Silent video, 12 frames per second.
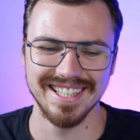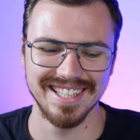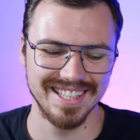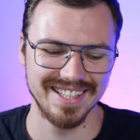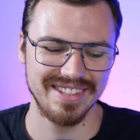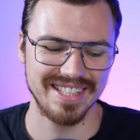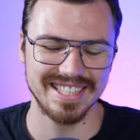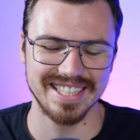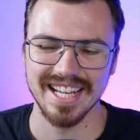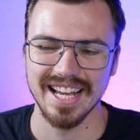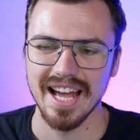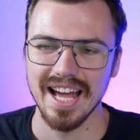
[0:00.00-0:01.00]
Amazing.
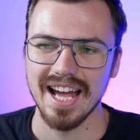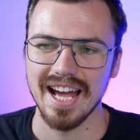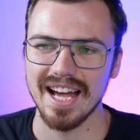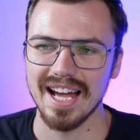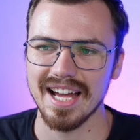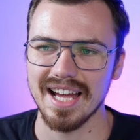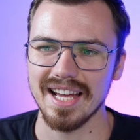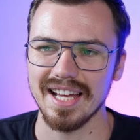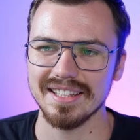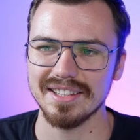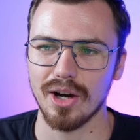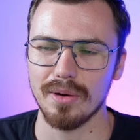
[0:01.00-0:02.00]
Uh,
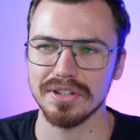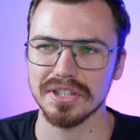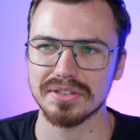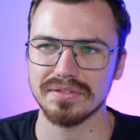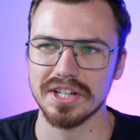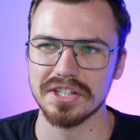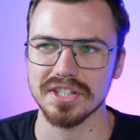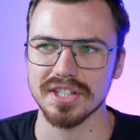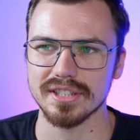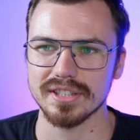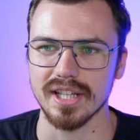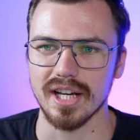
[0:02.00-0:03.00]
and the obvious question
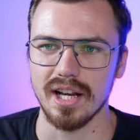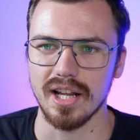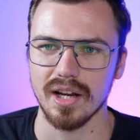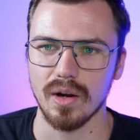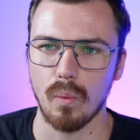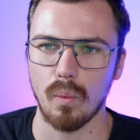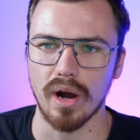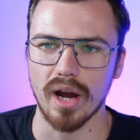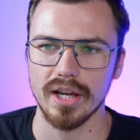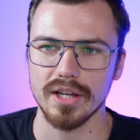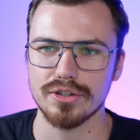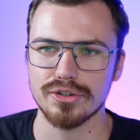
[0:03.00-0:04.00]
is now like,
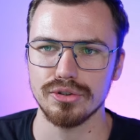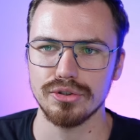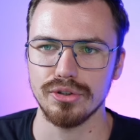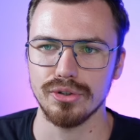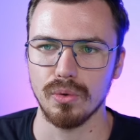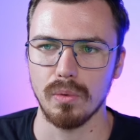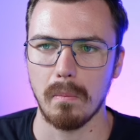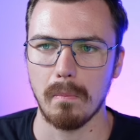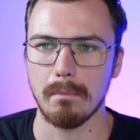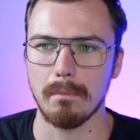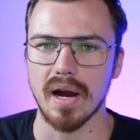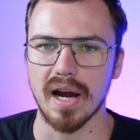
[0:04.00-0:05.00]
why should you
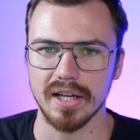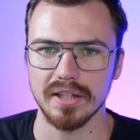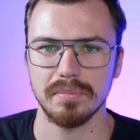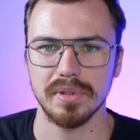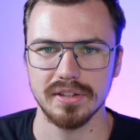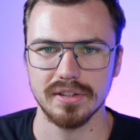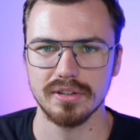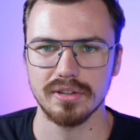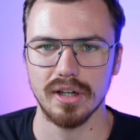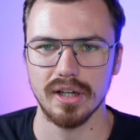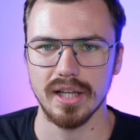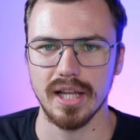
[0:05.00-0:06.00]
mine
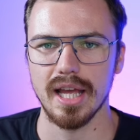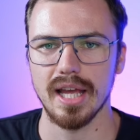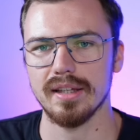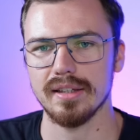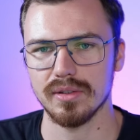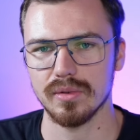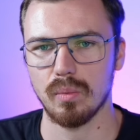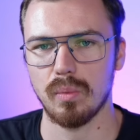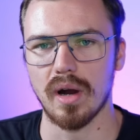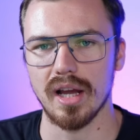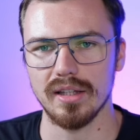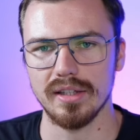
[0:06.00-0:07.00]
Bitcoin and
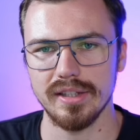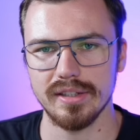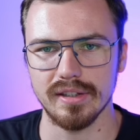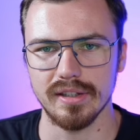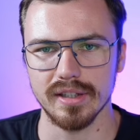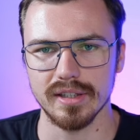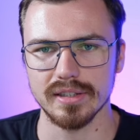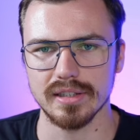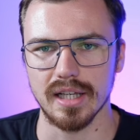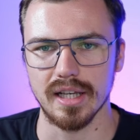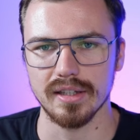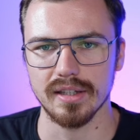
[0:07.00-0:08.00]
while heating? Is it
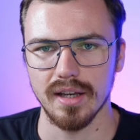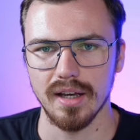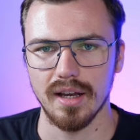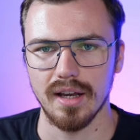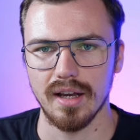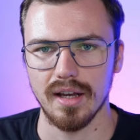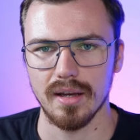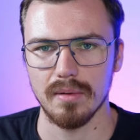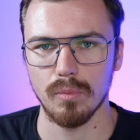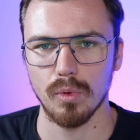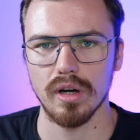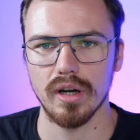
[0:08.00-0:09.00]
like uh,
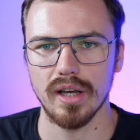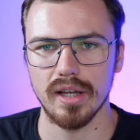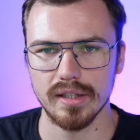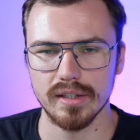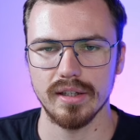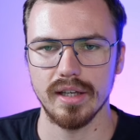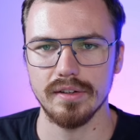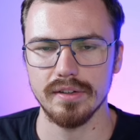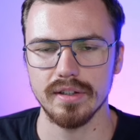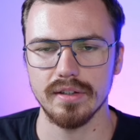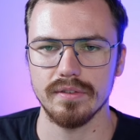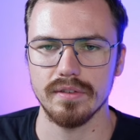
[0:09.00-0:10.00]
more ener
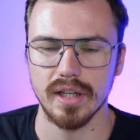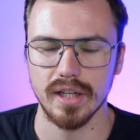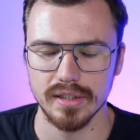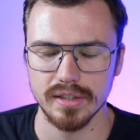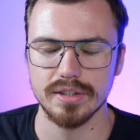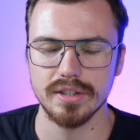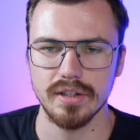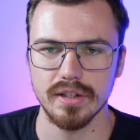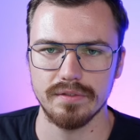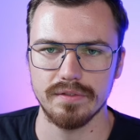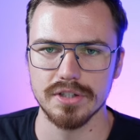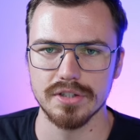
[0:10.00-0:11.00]
ener energy
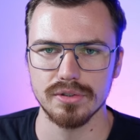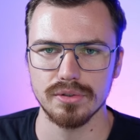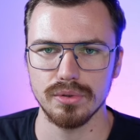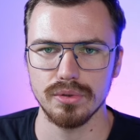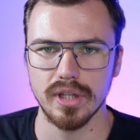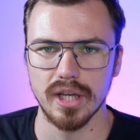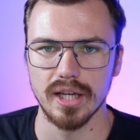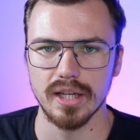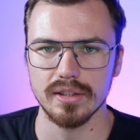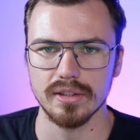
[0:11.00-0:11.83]
efficient to do that?